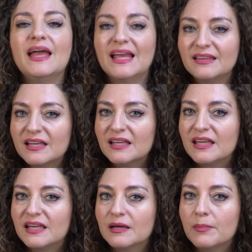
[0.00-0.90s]
and the
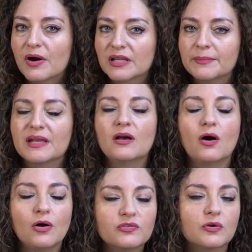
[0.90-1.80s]
Canadian Parliament
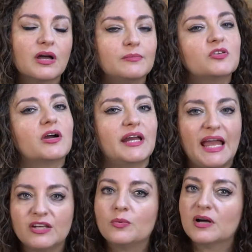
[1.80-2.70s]
also come to our
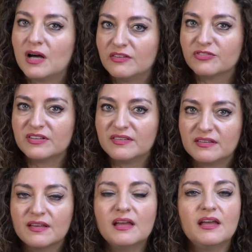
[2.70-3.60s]
annual conferences